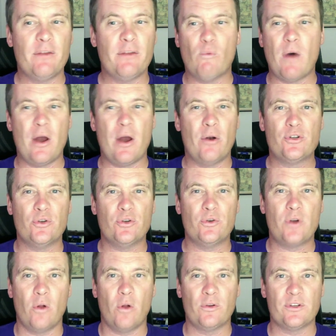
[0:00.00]
1 or 2
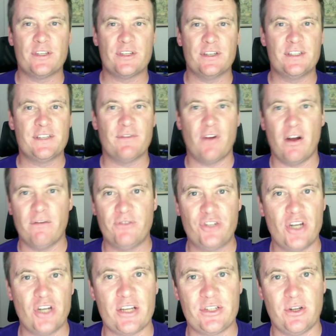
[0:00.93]
cultists had survived
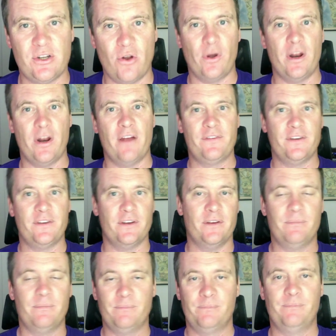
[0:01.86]
just long enough
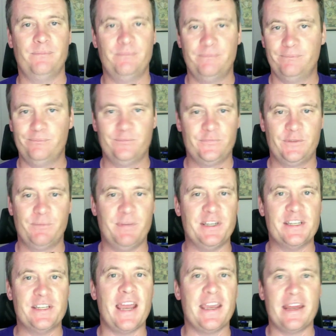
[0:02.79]
to be
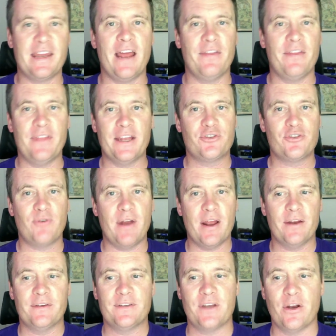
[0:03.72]
taken out next
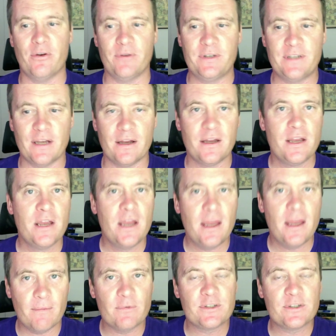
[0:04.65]
round. So
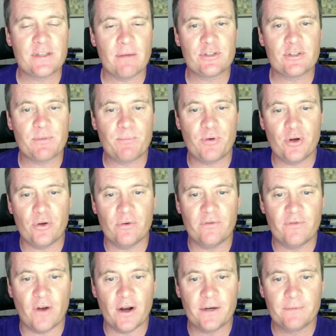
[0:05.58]
that was a pretty good
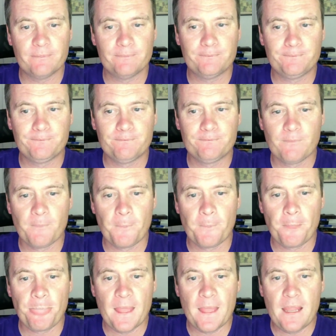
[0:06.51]
fight.
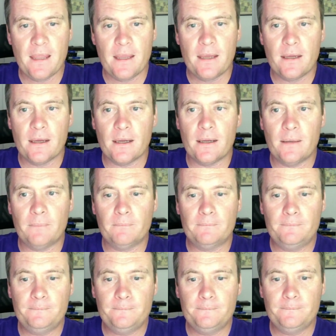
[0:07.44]

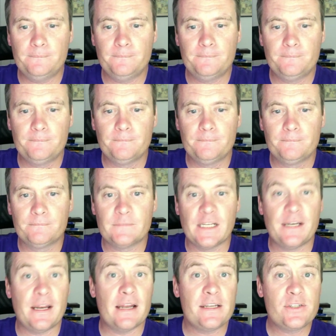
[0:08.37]
Now
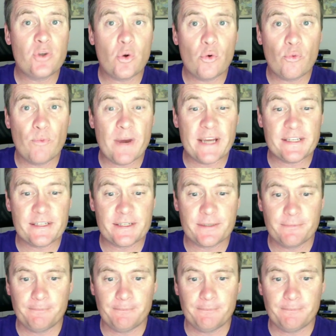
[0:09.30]
let's talk rests.